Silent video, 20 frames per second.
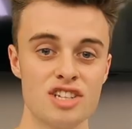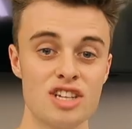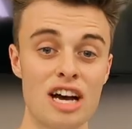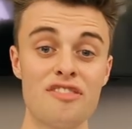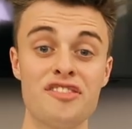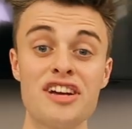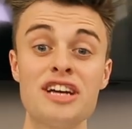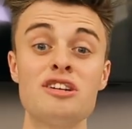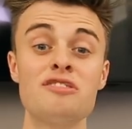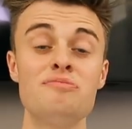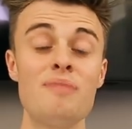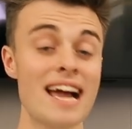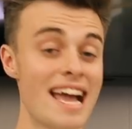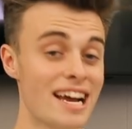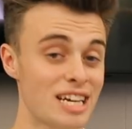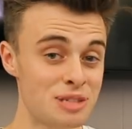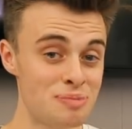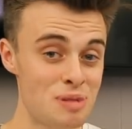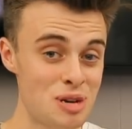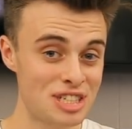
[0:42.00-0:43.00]
So I feel with my
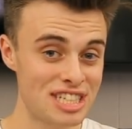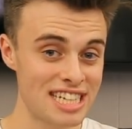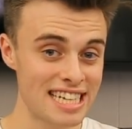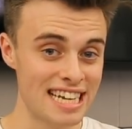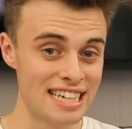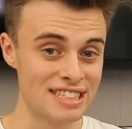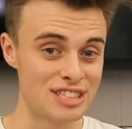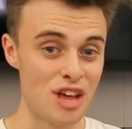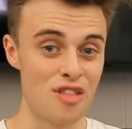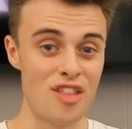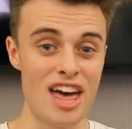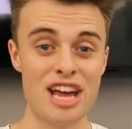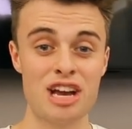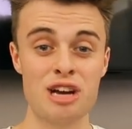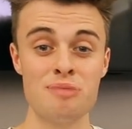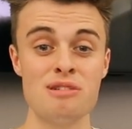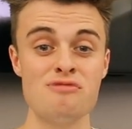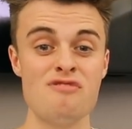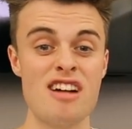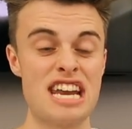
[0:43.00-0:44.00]
expertise, they
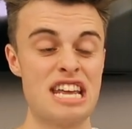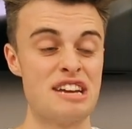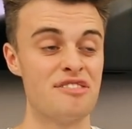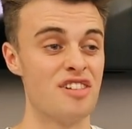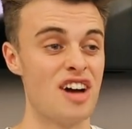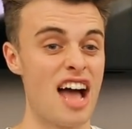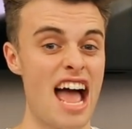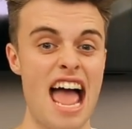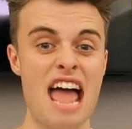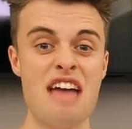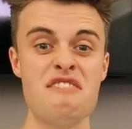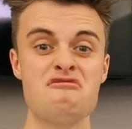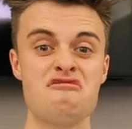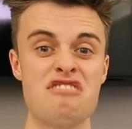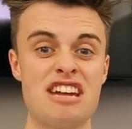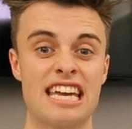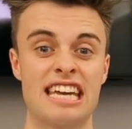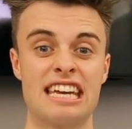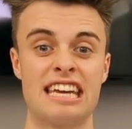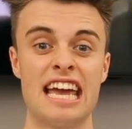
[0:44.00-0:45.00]
can be ready for
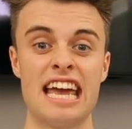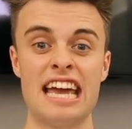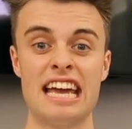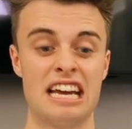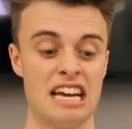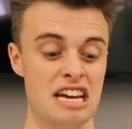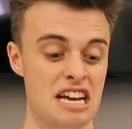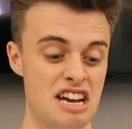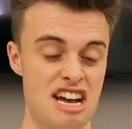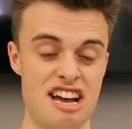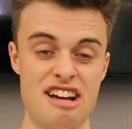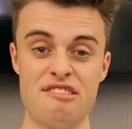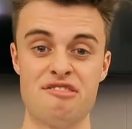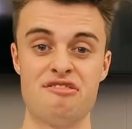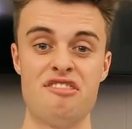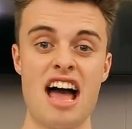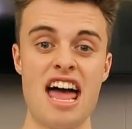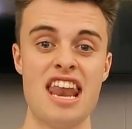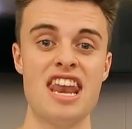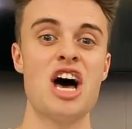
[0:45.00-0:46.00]
every gig,
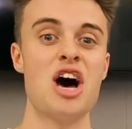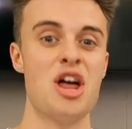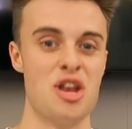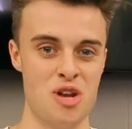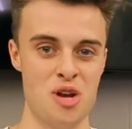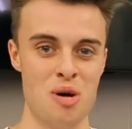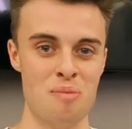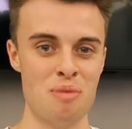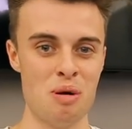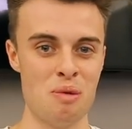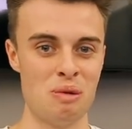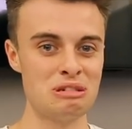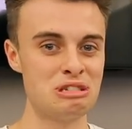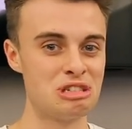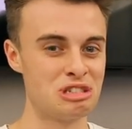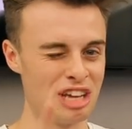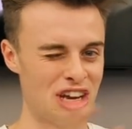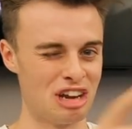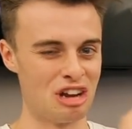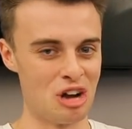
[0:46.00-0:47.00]
event and number
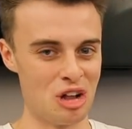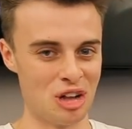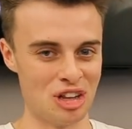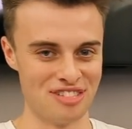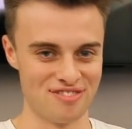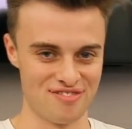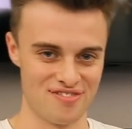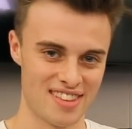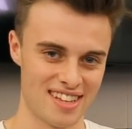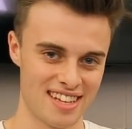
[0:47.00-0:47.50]
one single.